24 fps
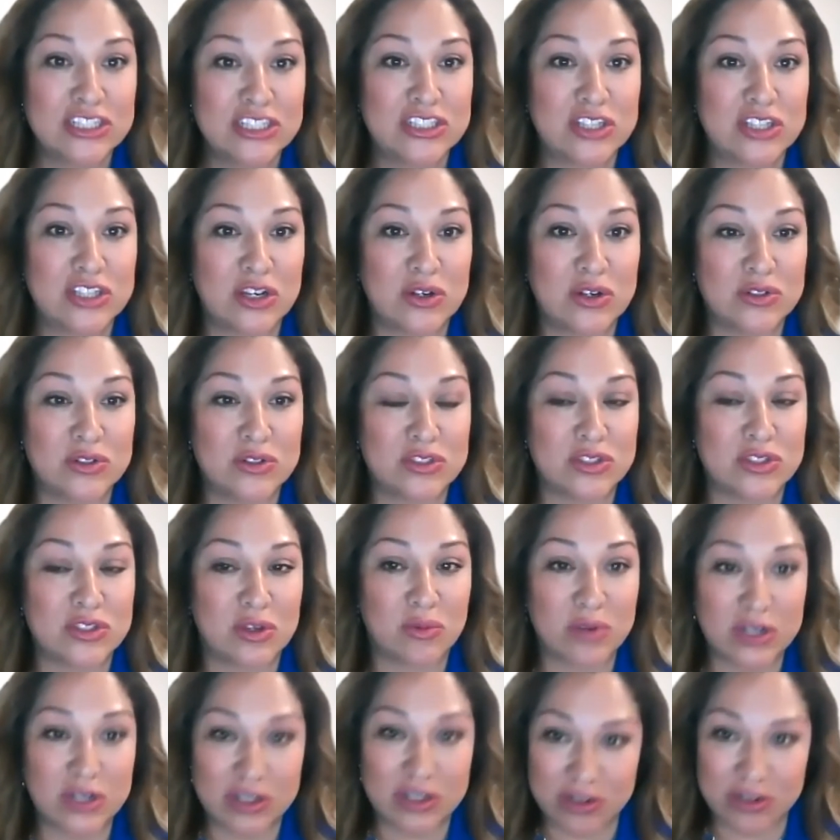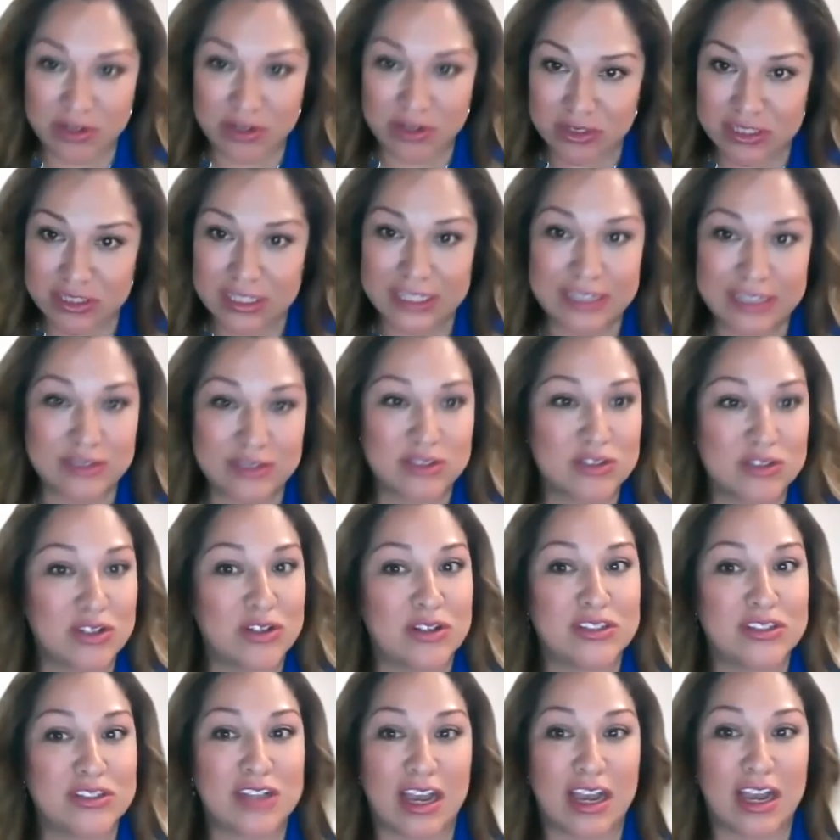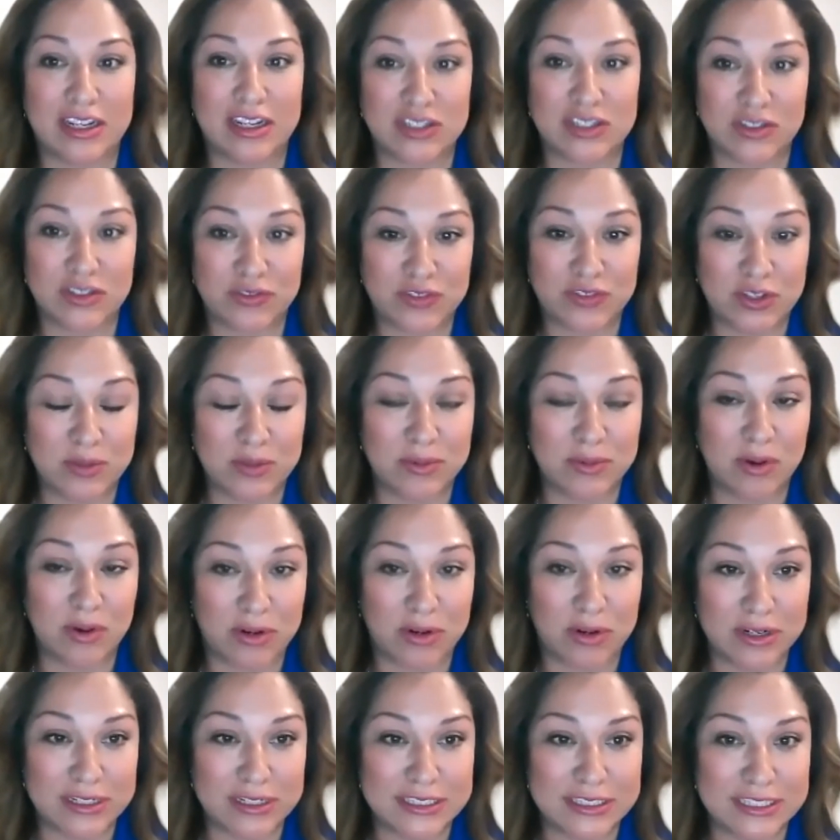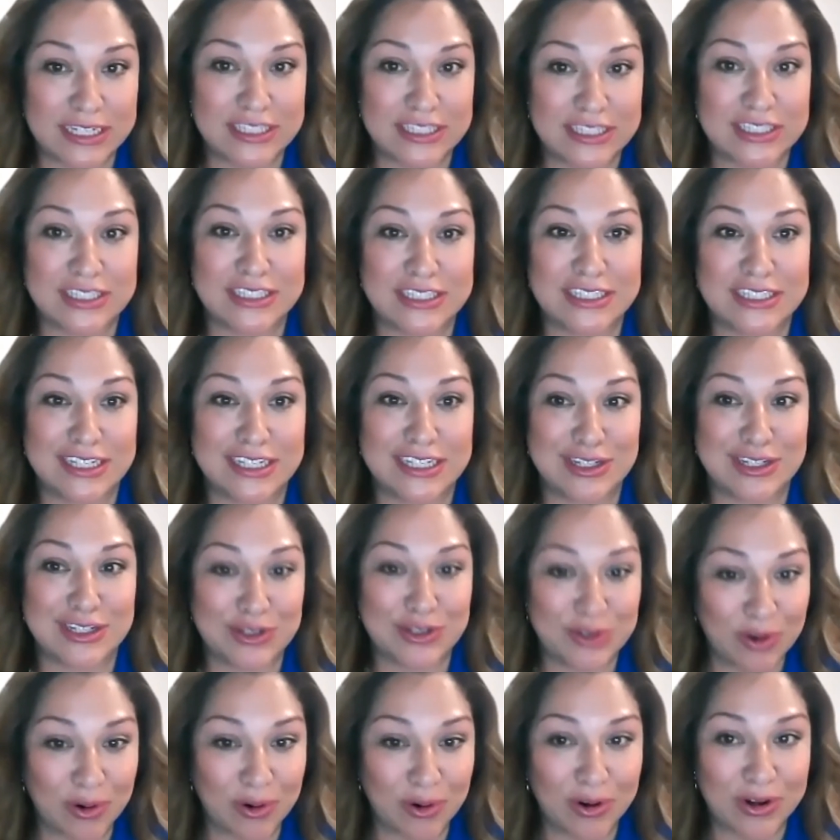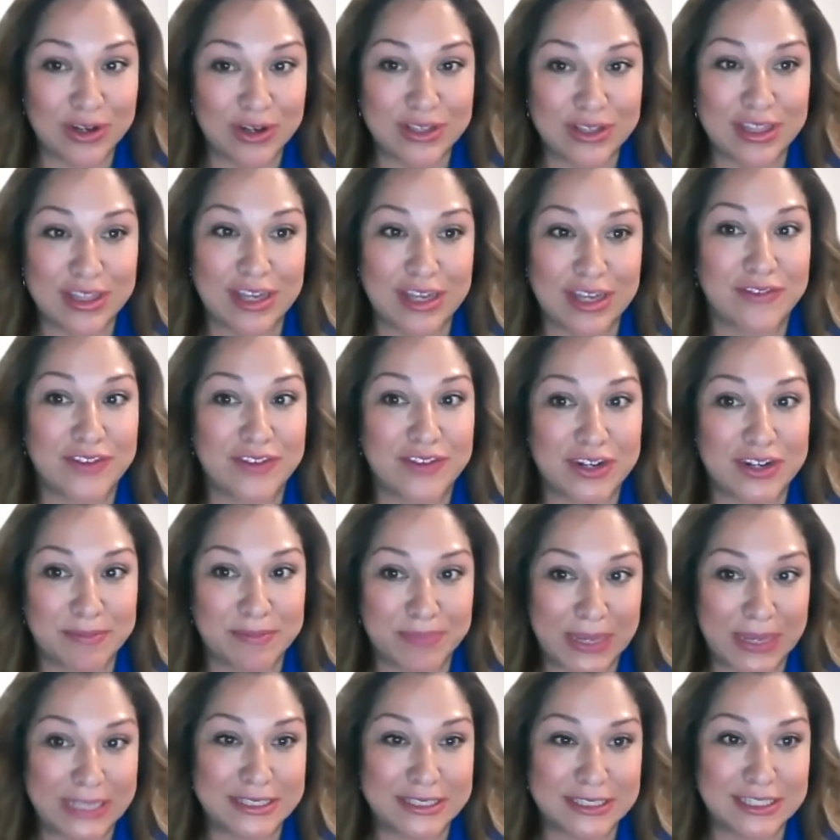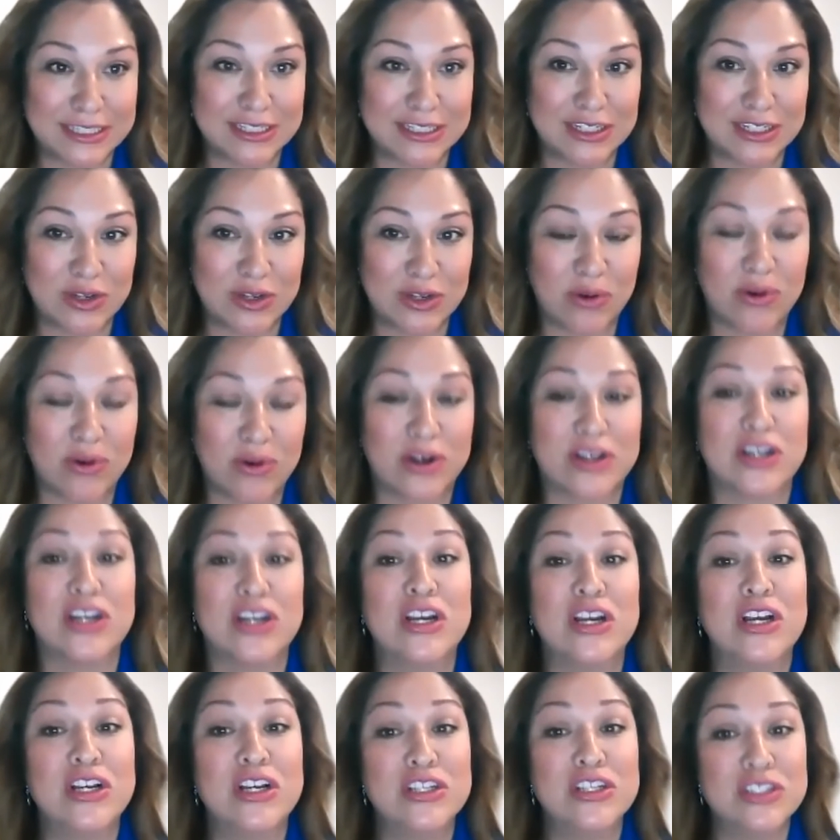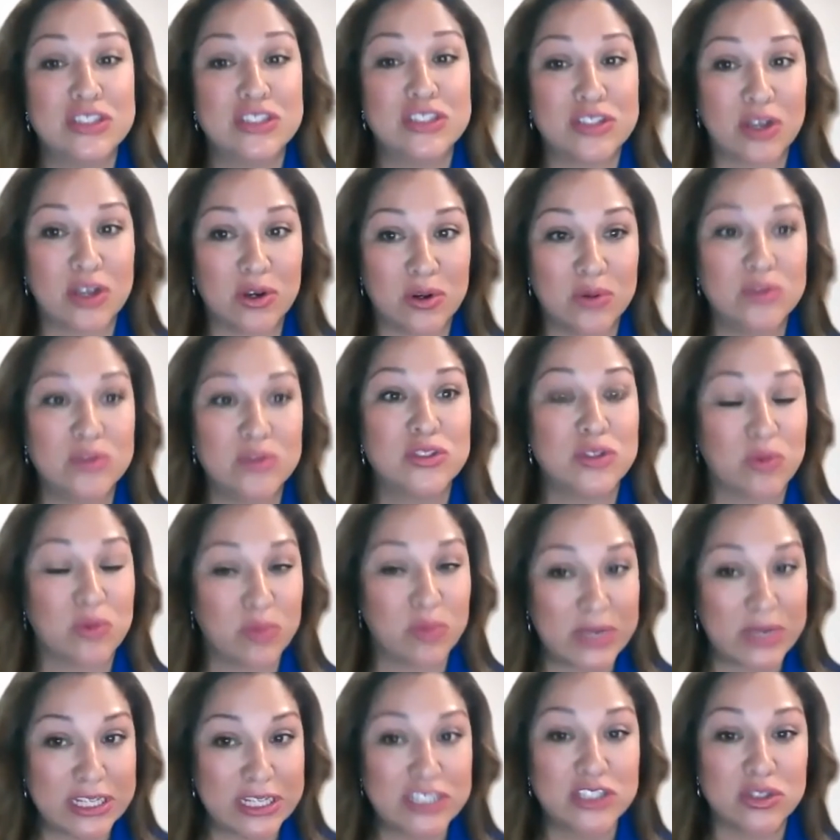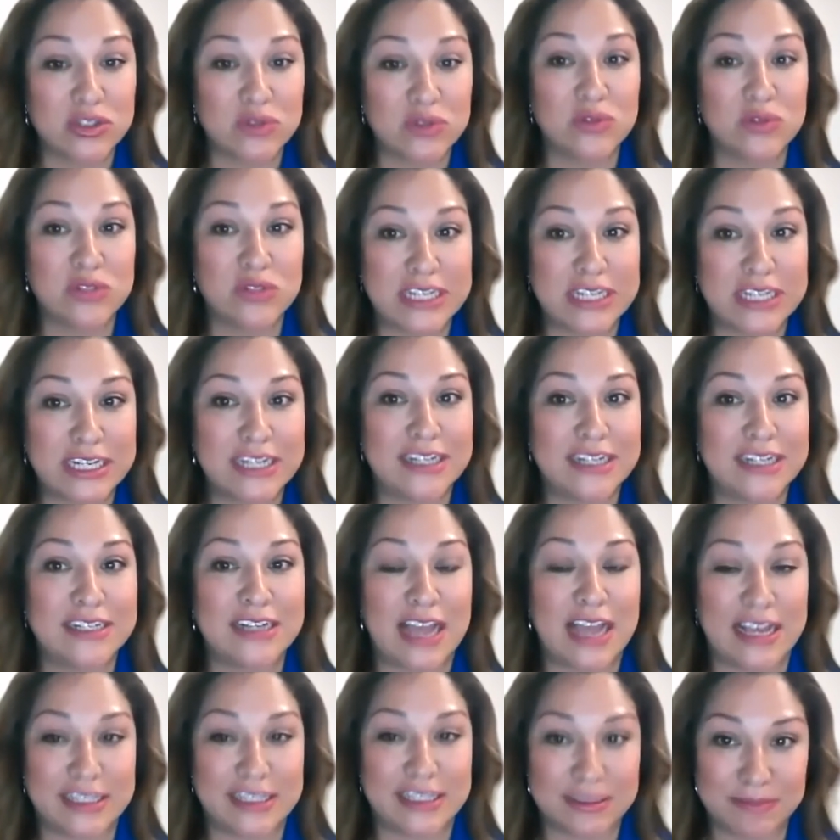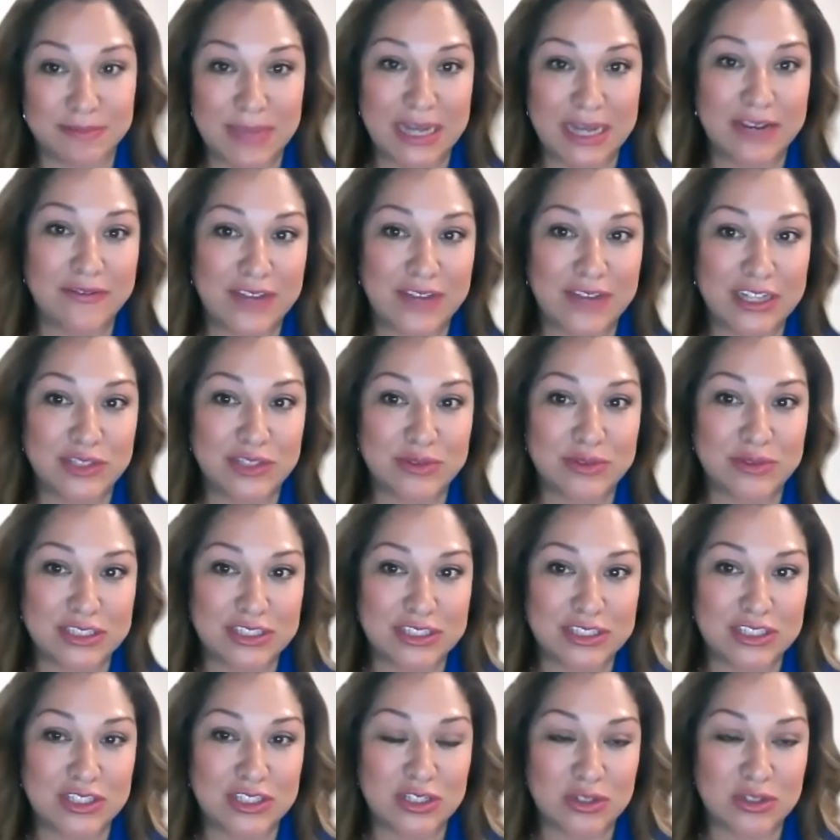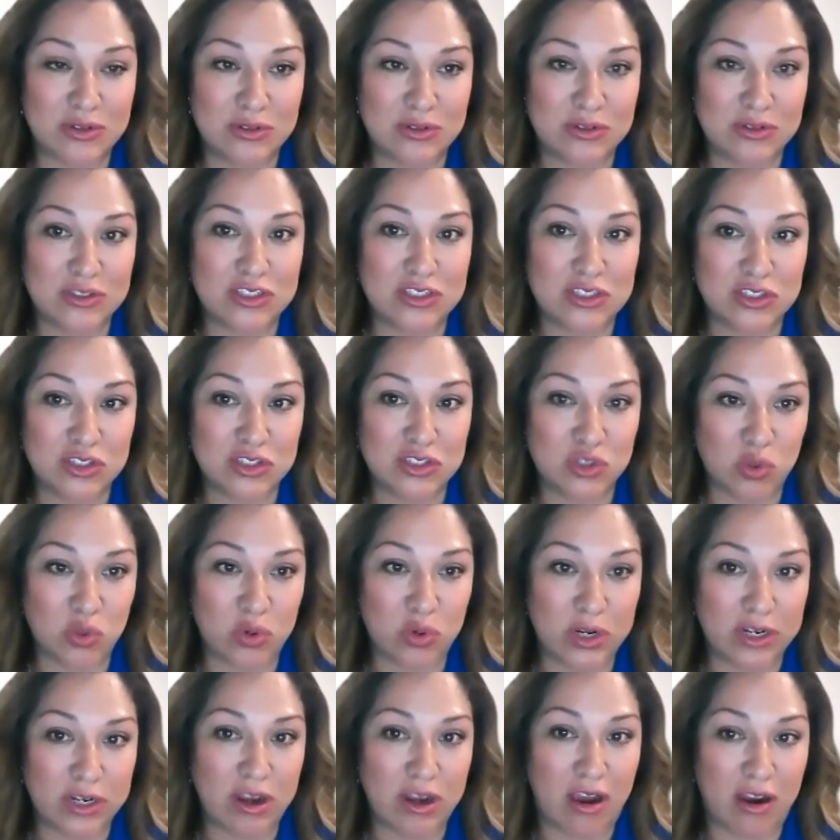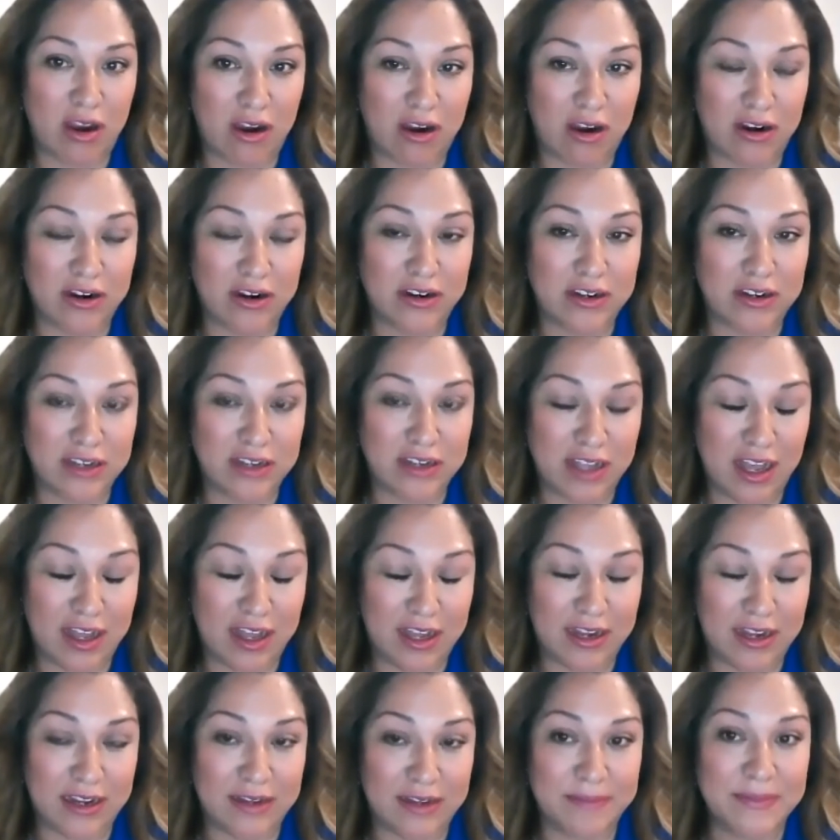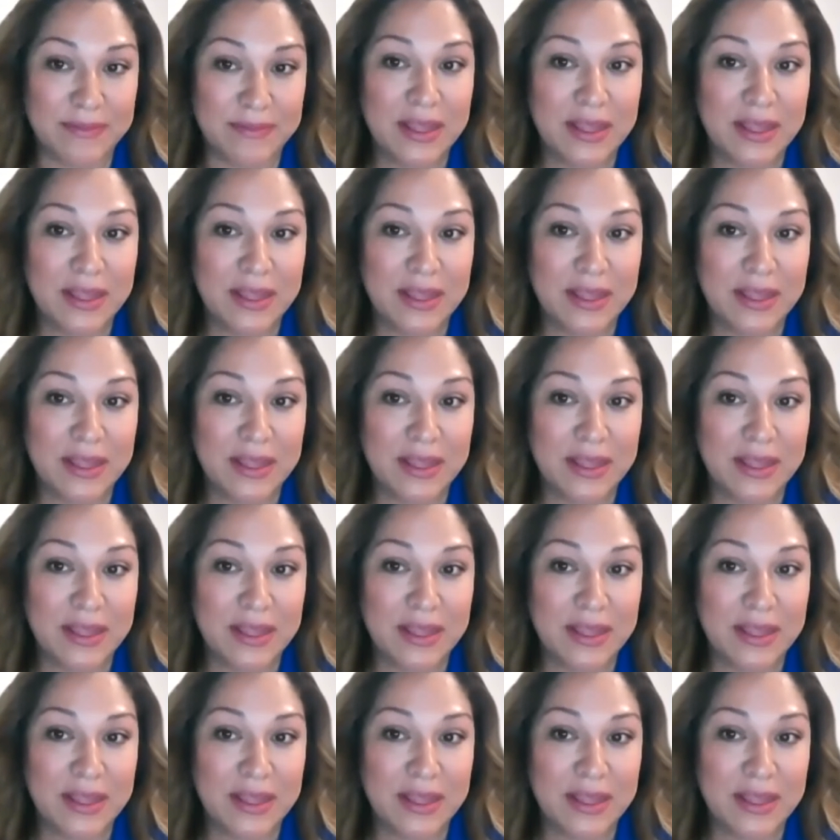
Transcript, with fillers: So, so we're currently t- talking to a few organizations in New York that are very based in New York, so, so we do need as many veterans to to join our uh,